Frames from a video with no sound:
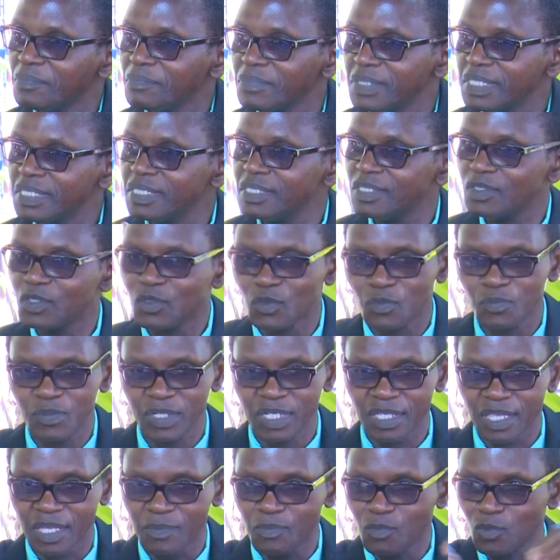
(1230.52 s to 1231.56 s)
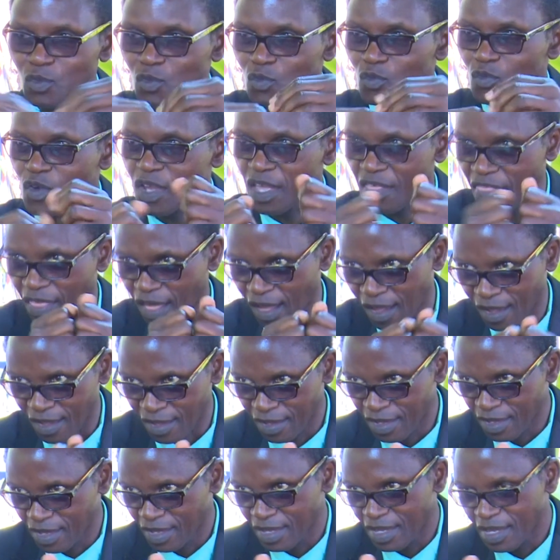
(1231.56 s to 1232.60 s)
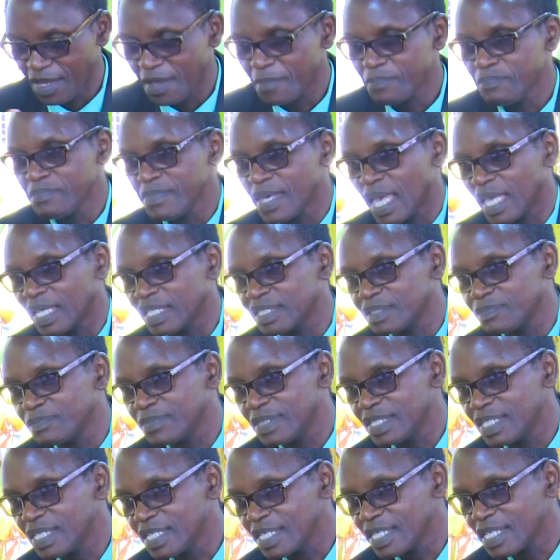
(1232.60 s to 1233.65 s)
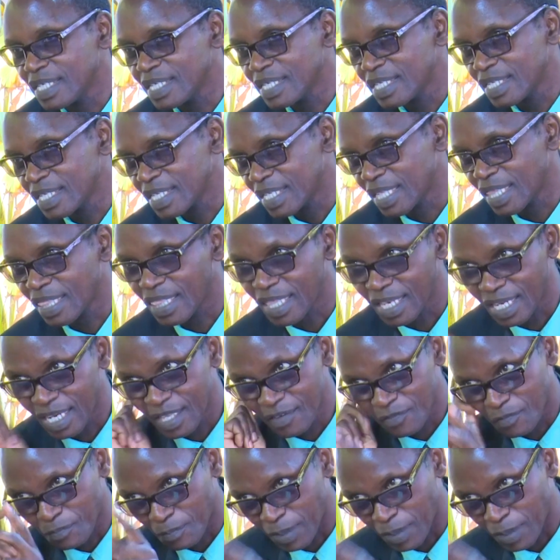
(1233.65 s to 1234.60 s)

as a bridge in between to make the two worlds